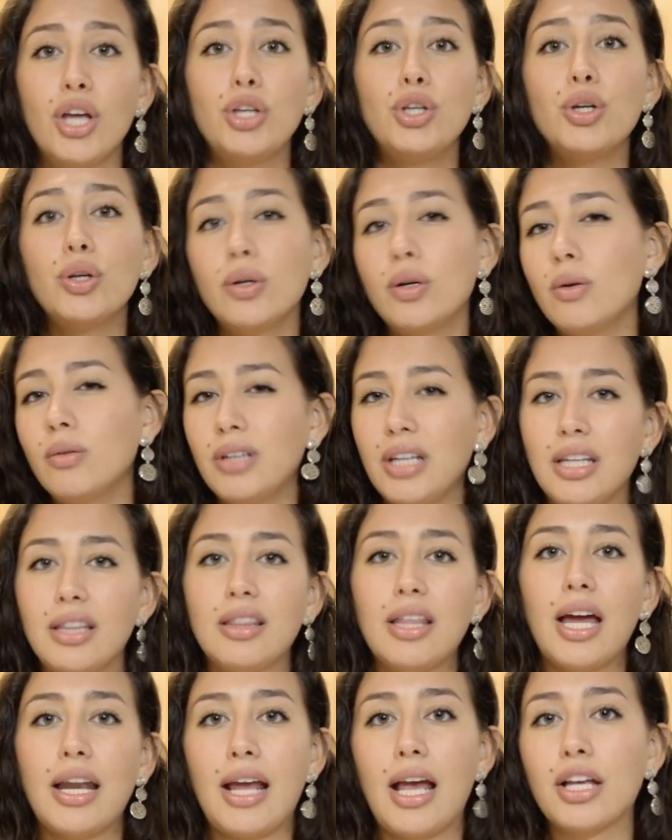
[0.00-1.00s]
You don't need
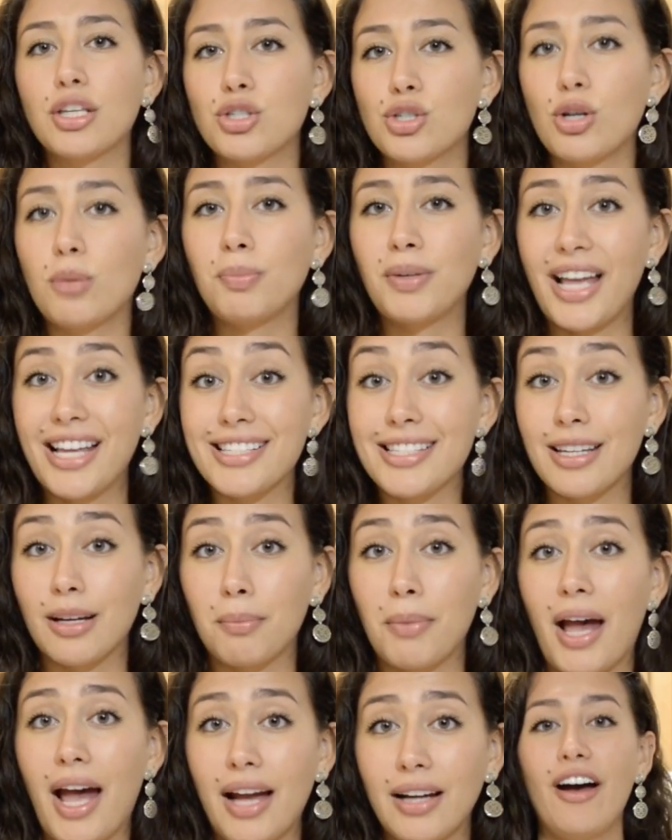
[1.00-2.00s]
that extra plastic
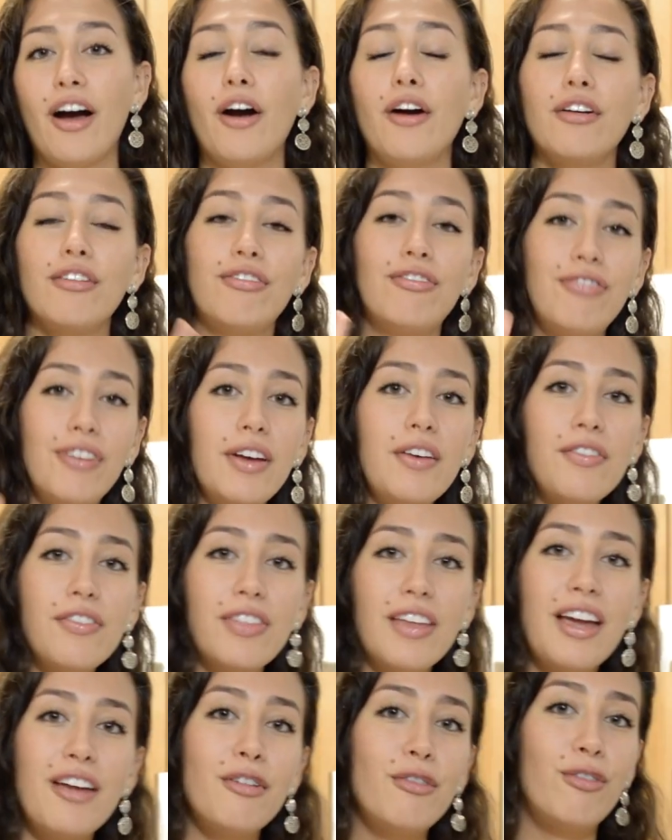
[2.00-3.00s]
bag. Our fifth
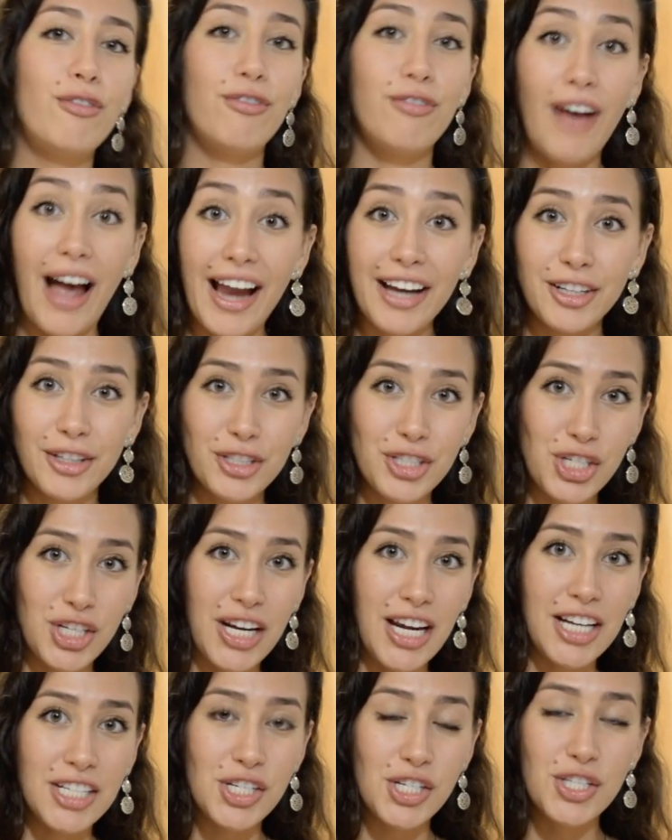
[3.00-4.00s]
and final
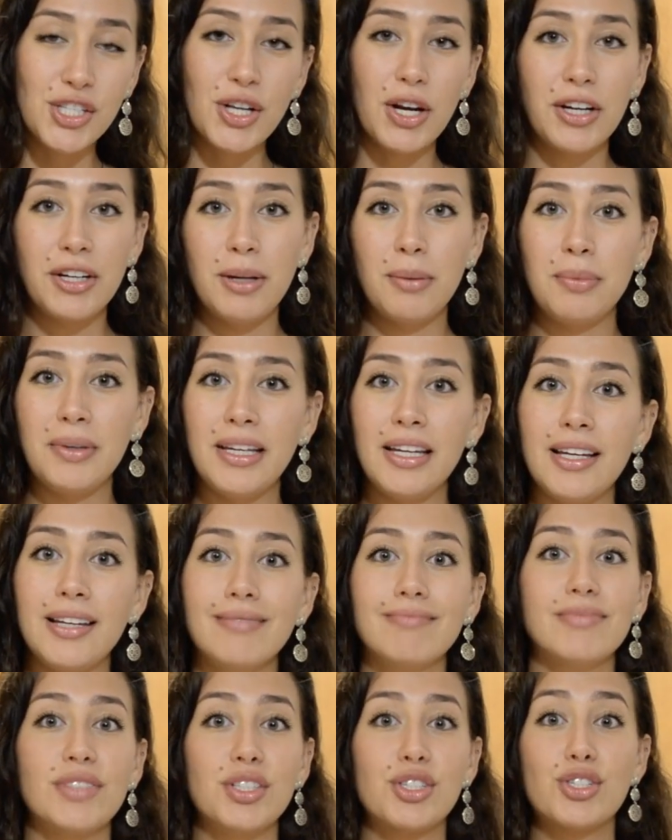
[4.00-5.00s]
change is gonna
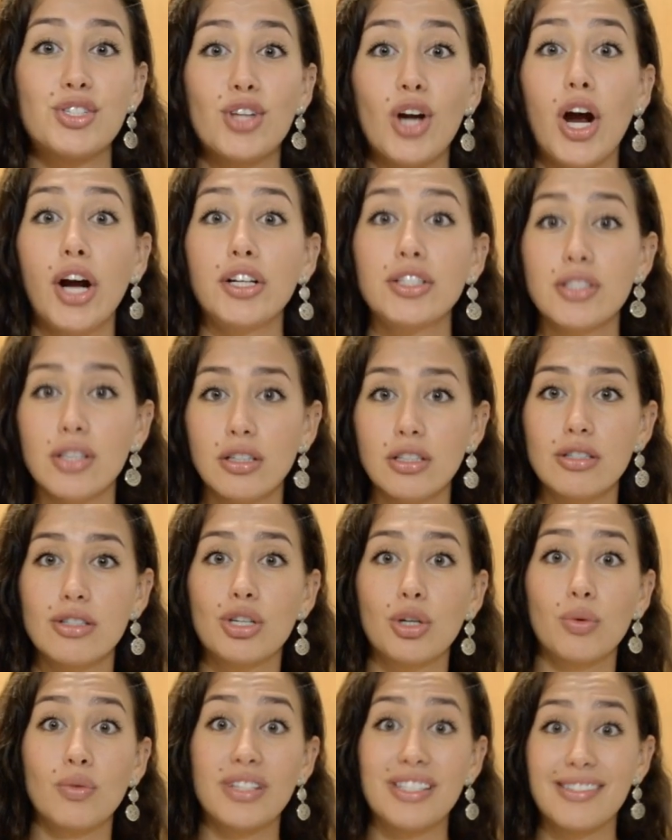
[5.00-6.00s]
be start
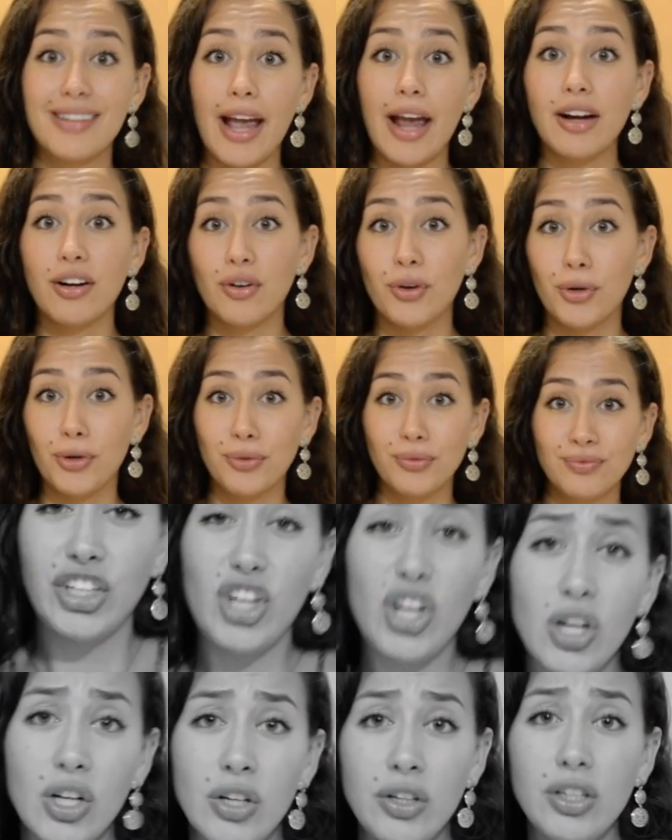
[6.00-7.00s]
to recycle.
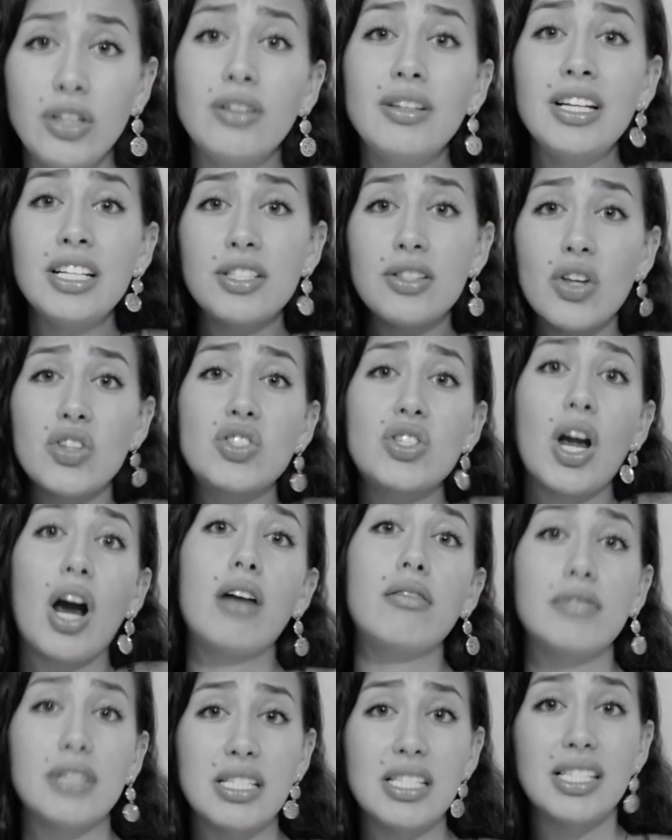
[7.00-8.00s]
Girl, you need to
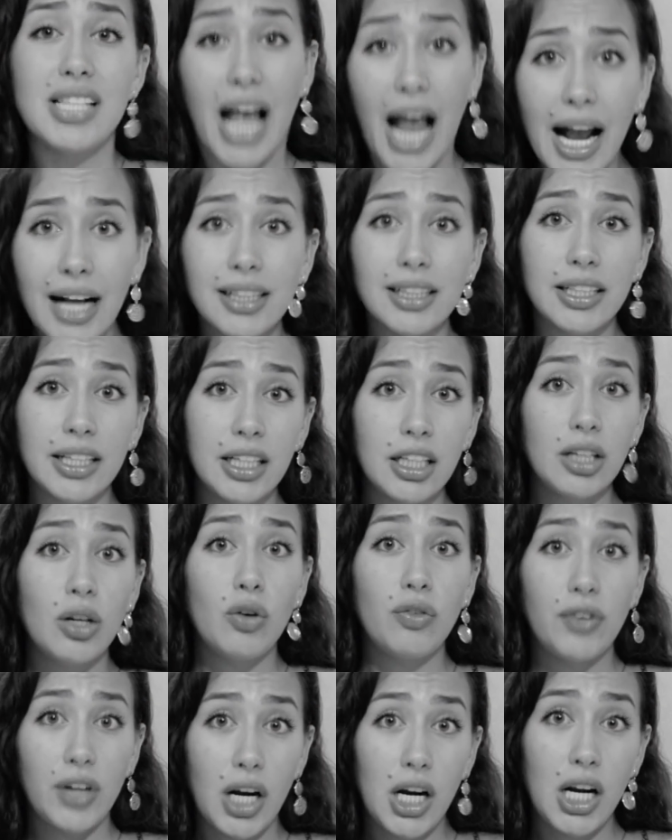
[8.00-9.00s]
start recycling
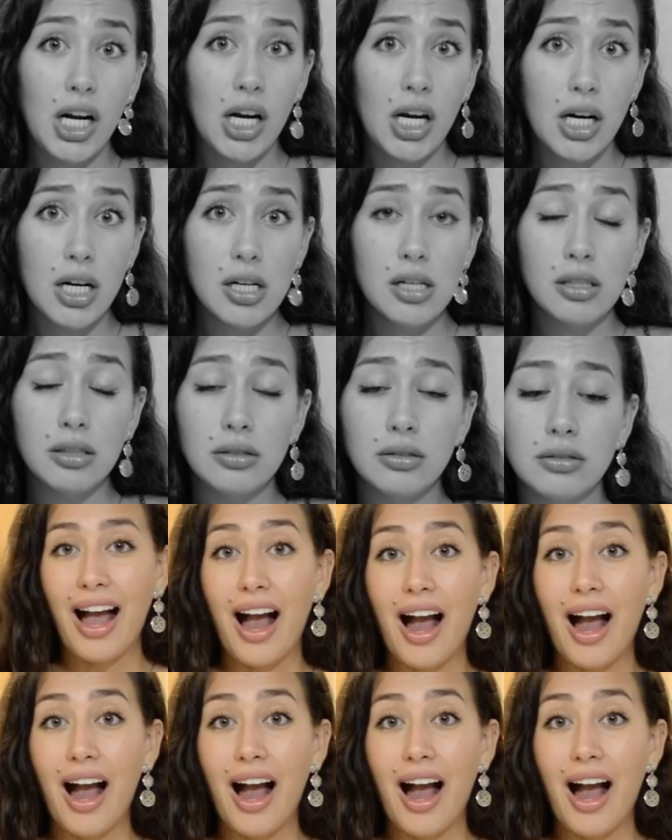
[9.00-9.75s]
over here.